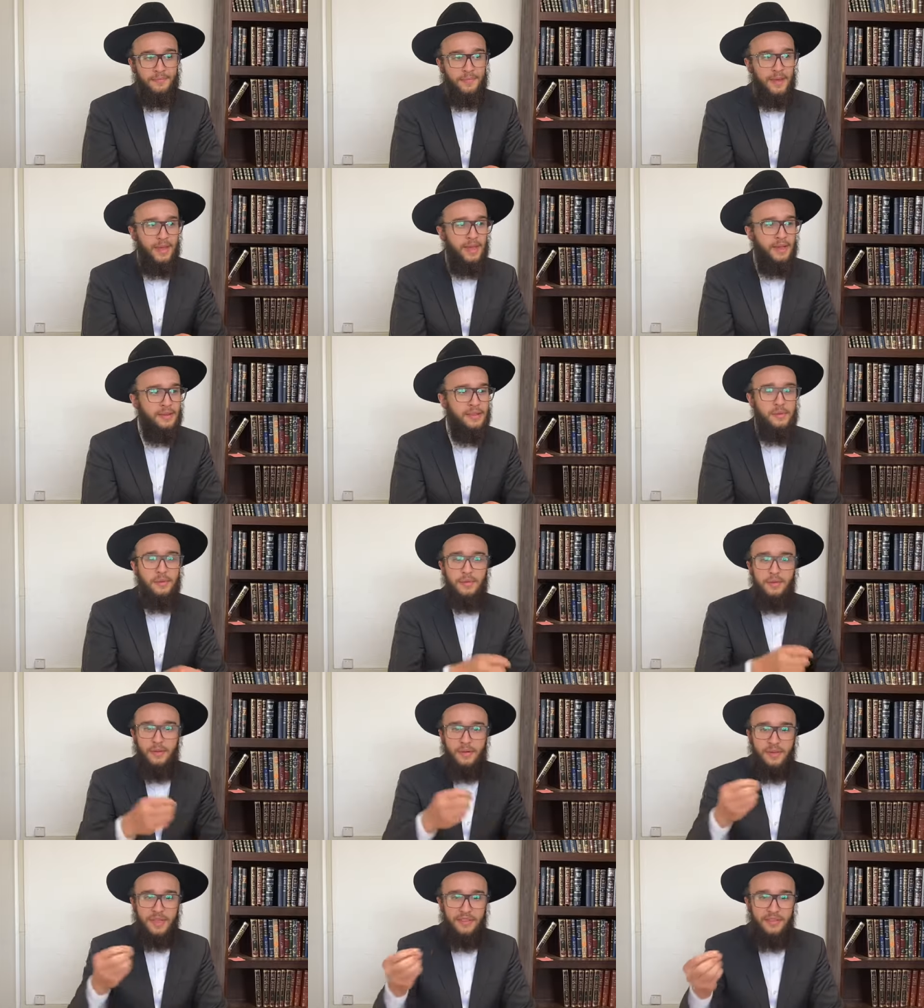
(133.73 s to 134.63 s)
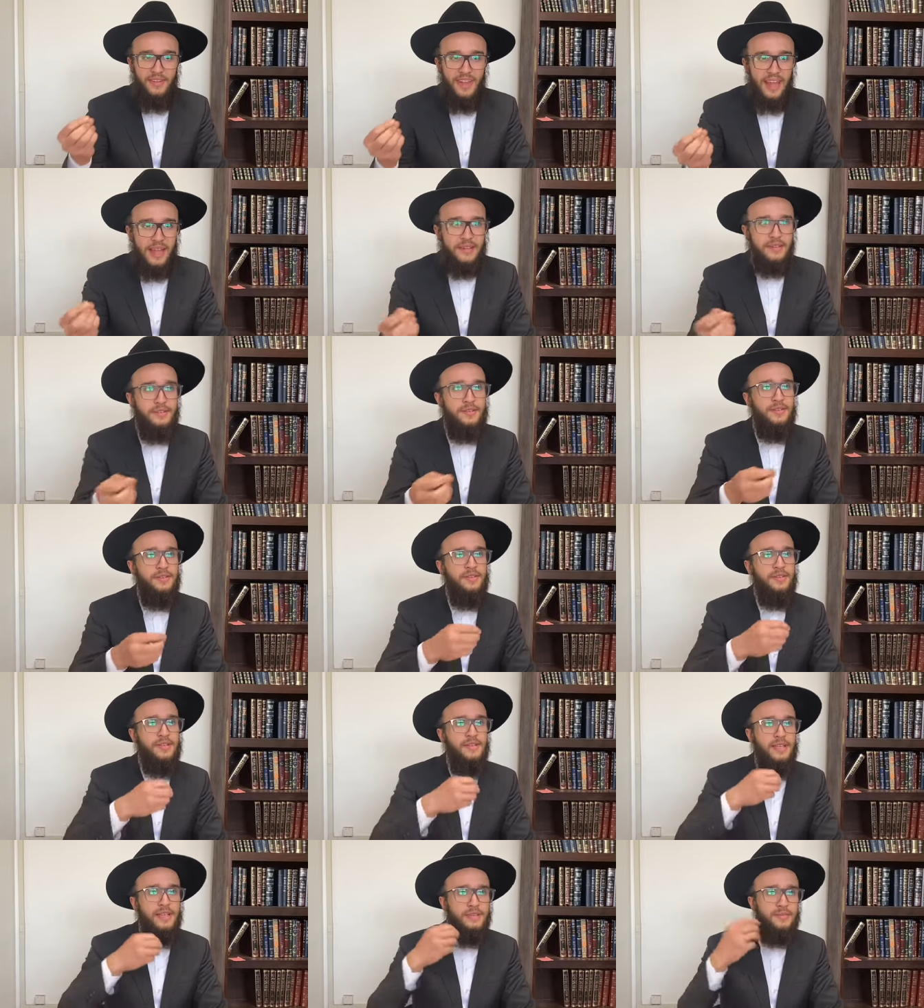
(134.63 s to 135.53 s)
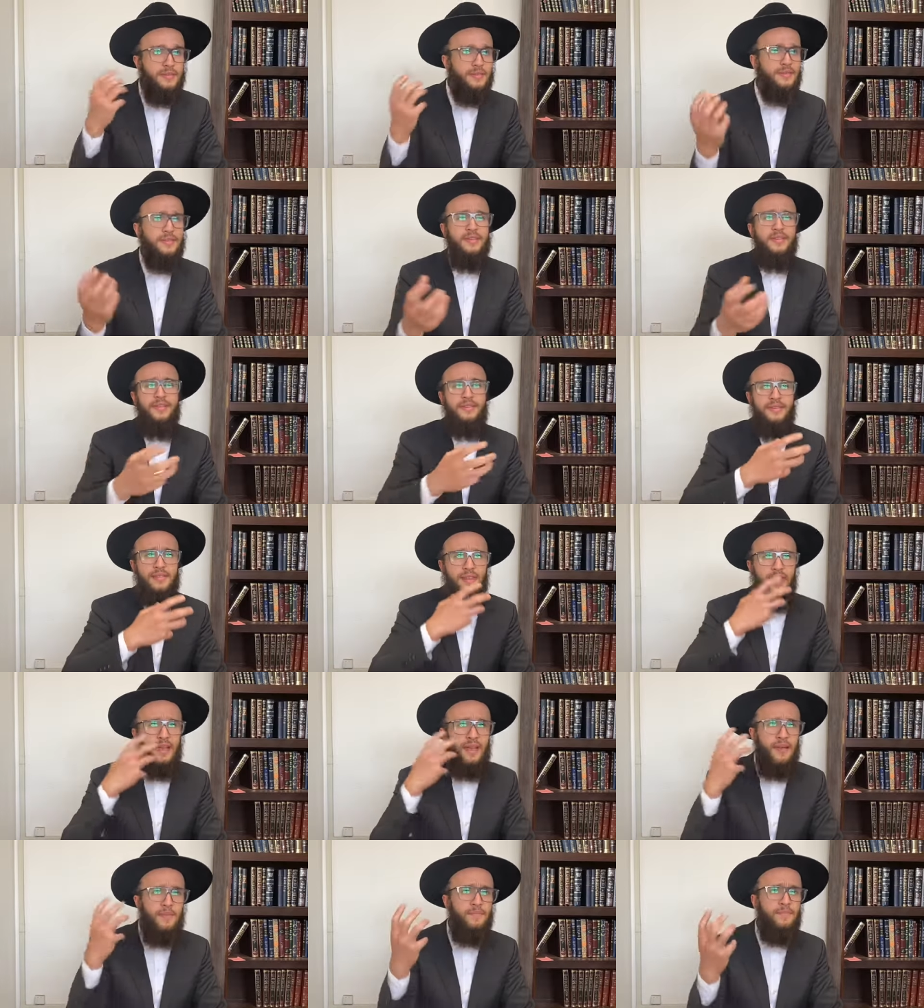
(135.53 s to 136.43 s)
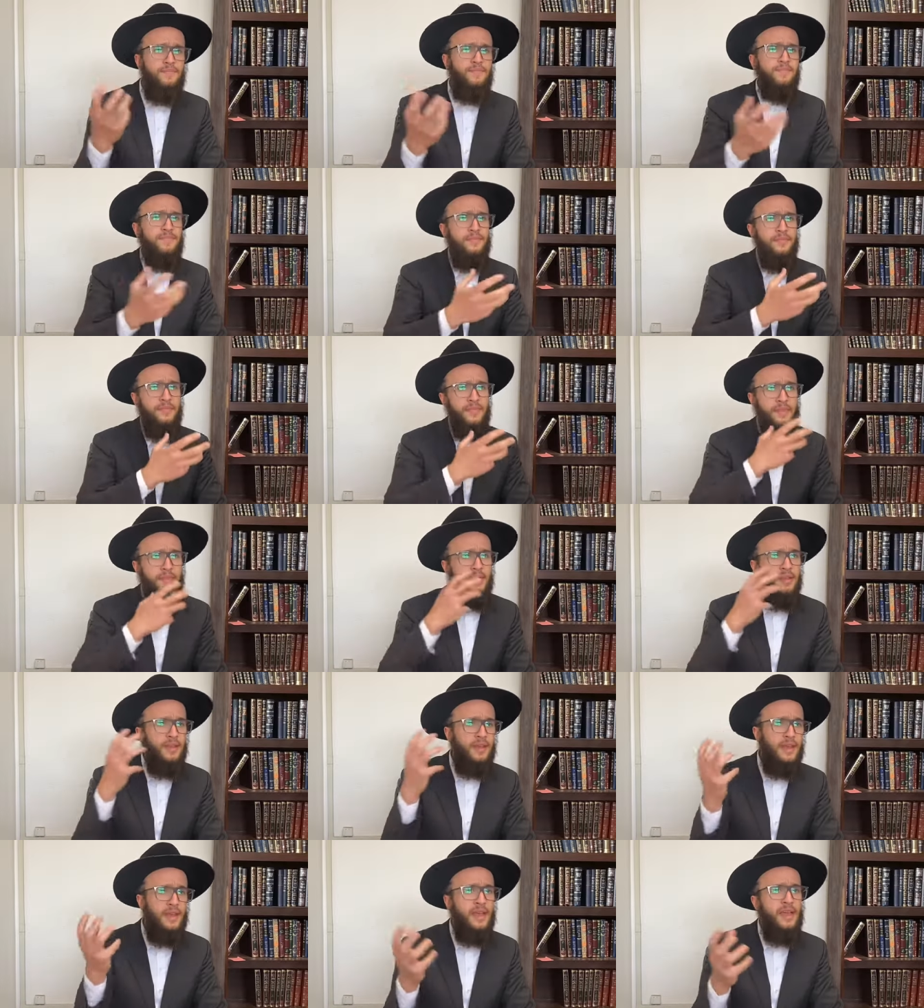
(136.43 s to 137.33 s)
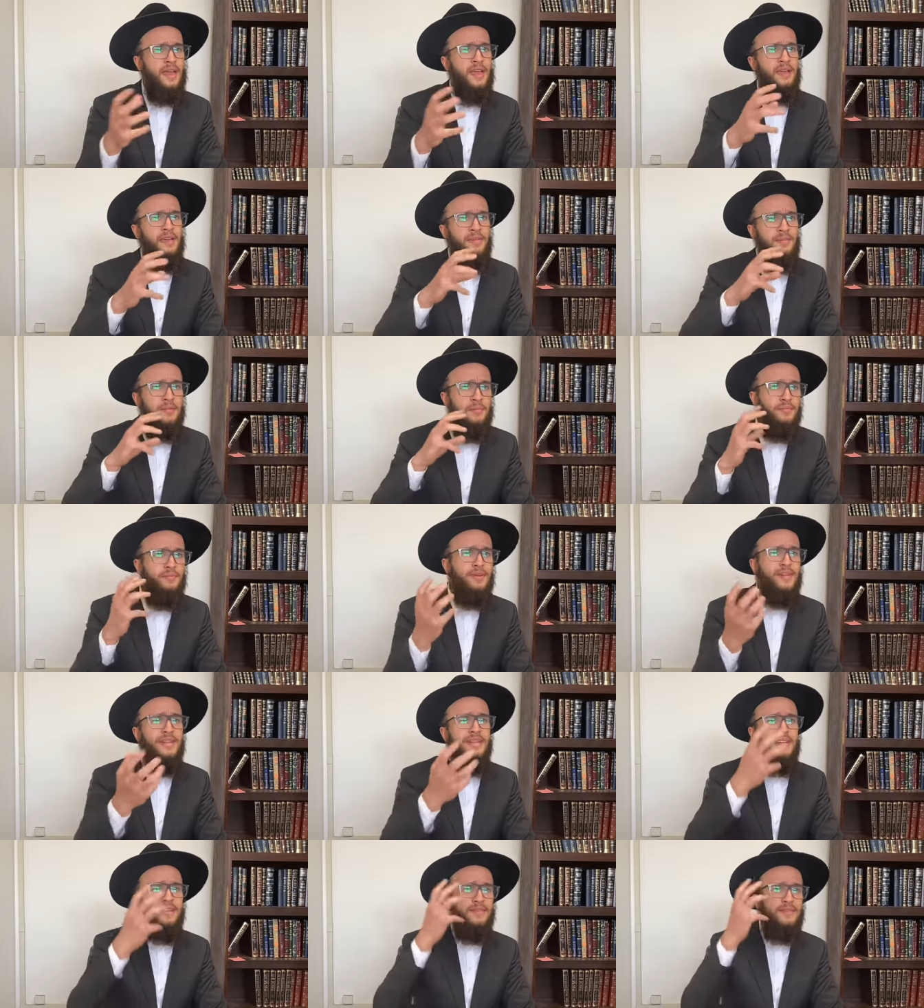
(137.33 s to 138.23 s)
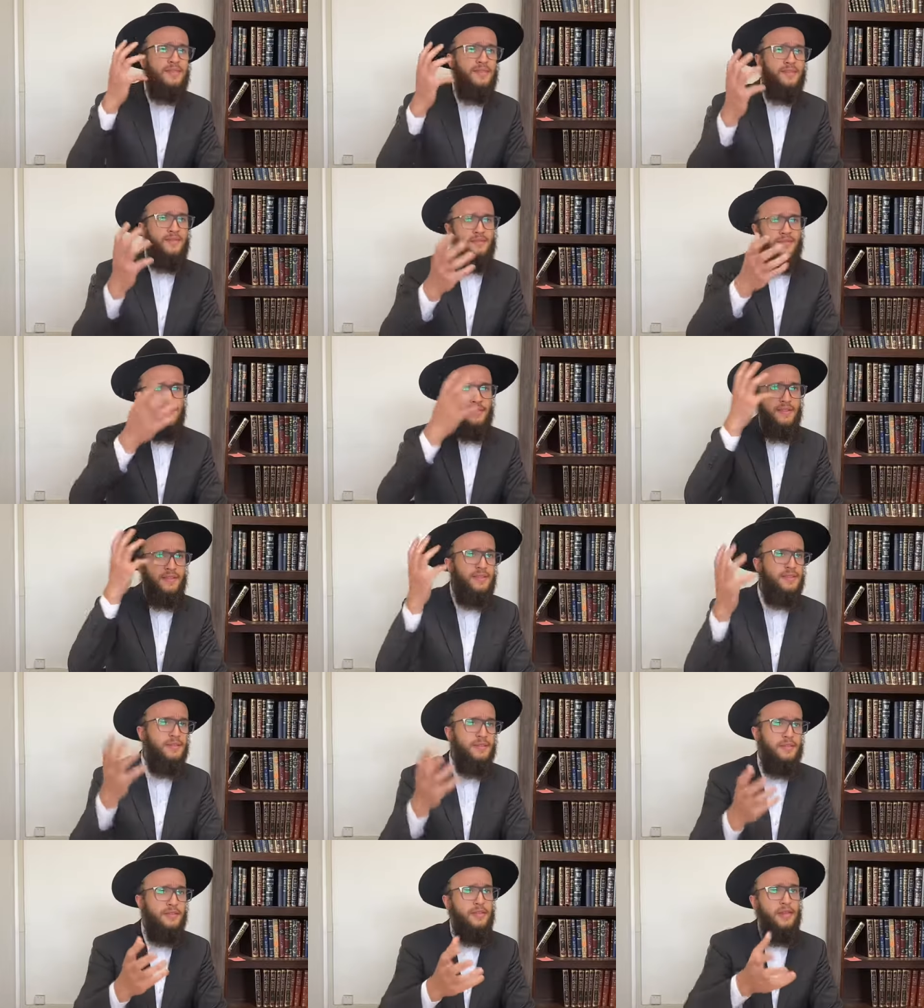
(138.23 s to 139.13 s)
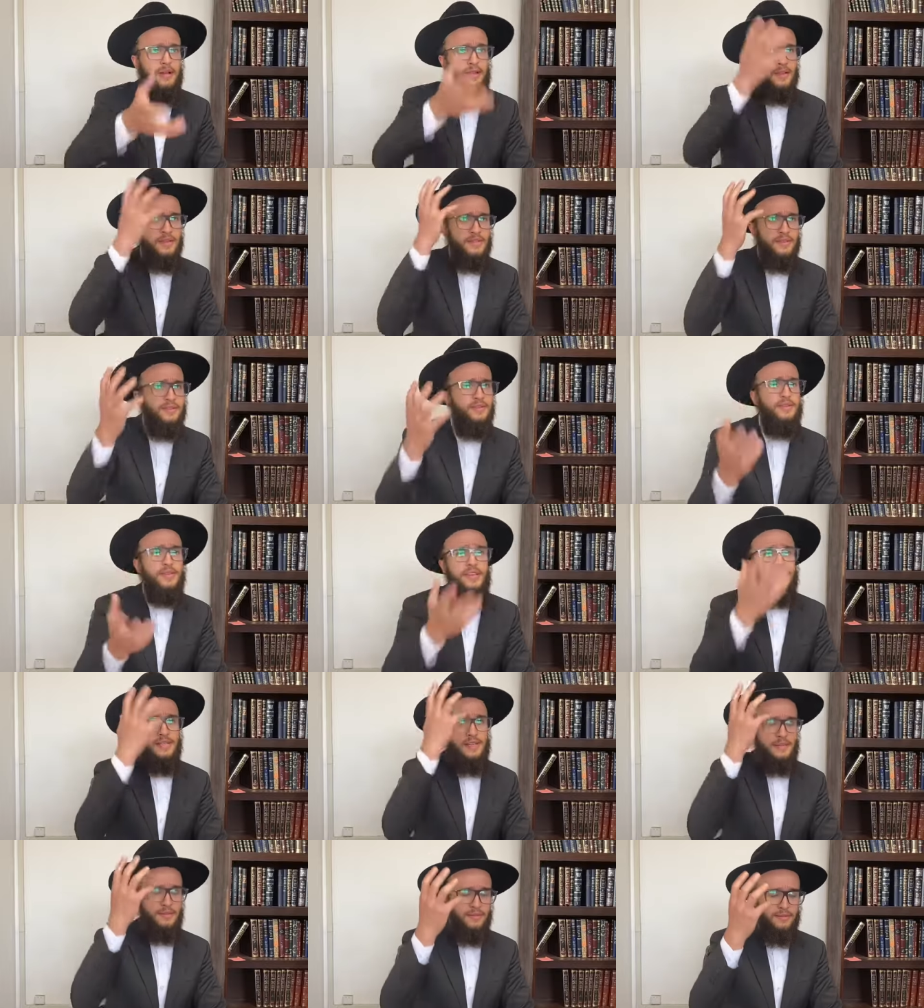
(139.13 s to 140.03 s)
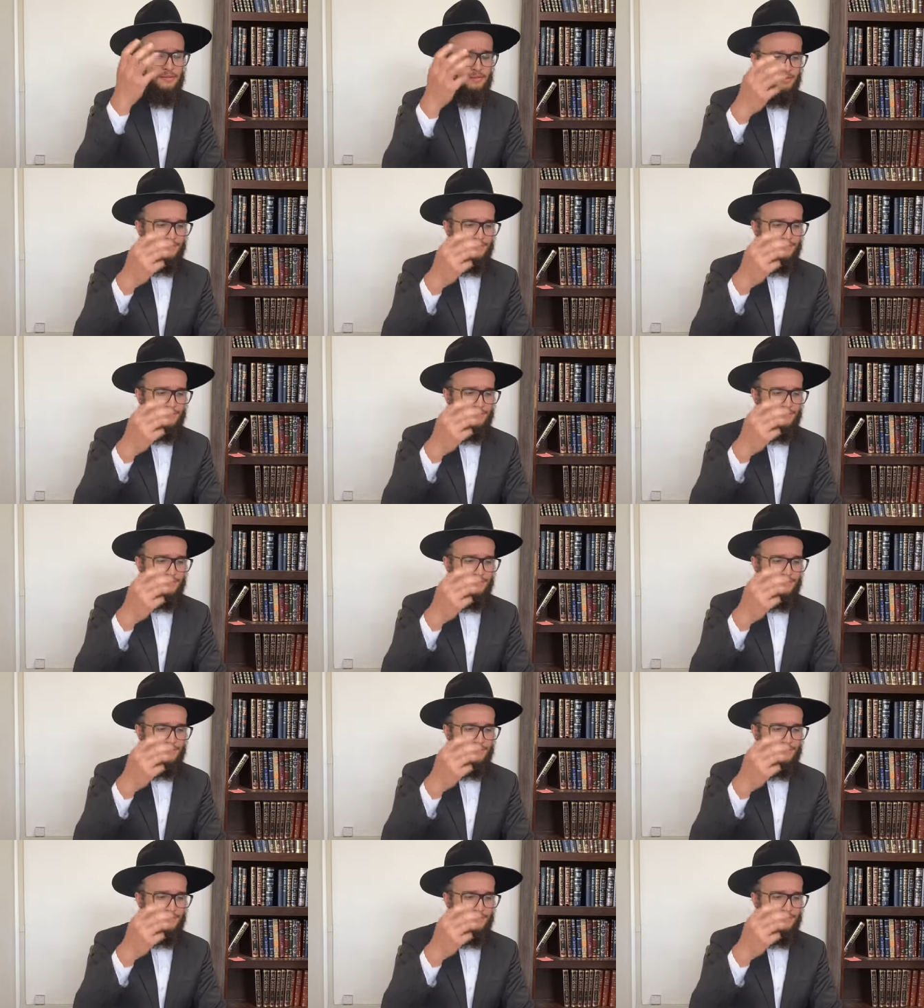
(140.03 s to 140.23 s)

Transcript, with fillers: and he would go and give lectures and teach all these uh, uh, brilliancy of knowledge, of teachings.